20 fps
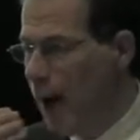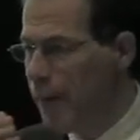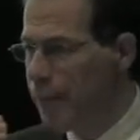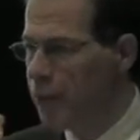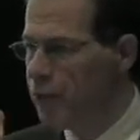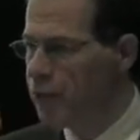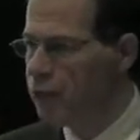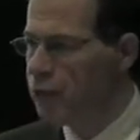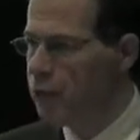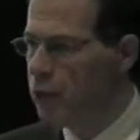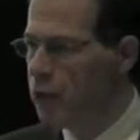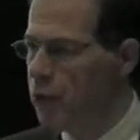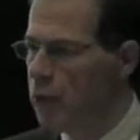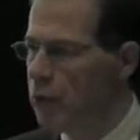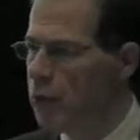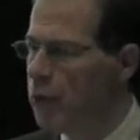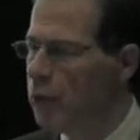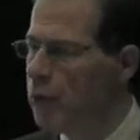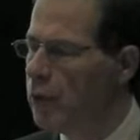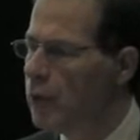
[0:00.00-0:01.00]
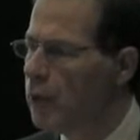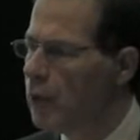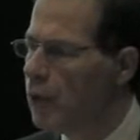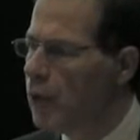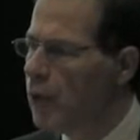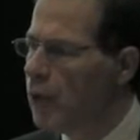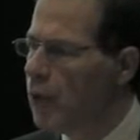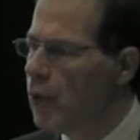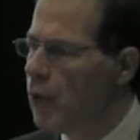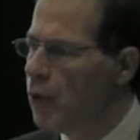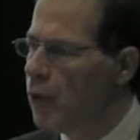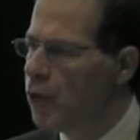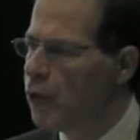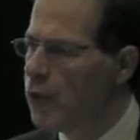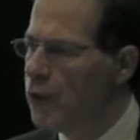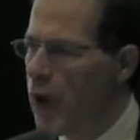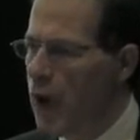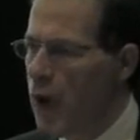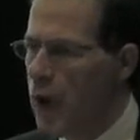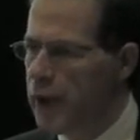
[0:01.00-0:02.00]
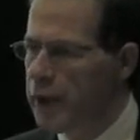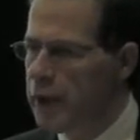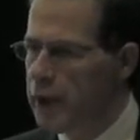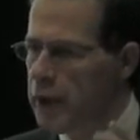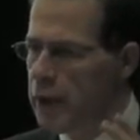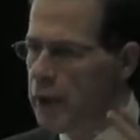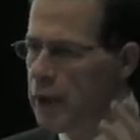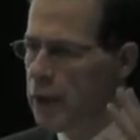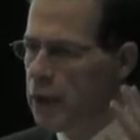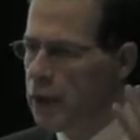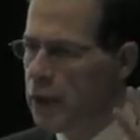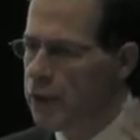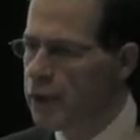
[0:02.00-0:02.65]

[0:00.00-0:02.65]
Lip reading: up until the idea